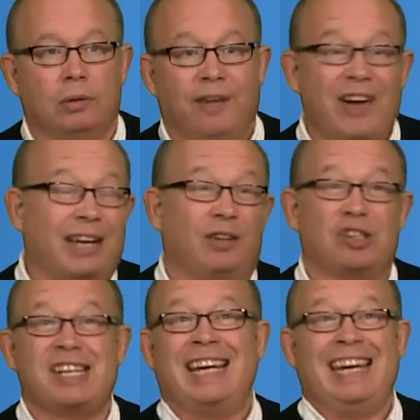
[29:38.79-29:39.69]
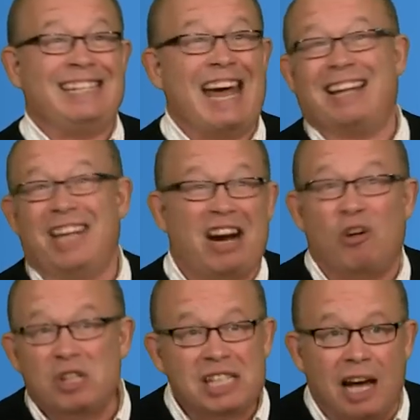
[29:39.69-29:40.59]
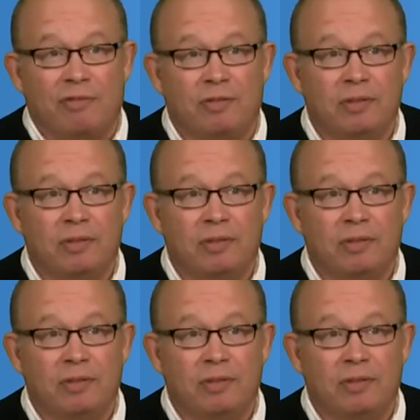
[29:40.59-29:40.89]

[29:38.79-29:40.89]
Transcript: In fact, it looks like exactly our own stuff.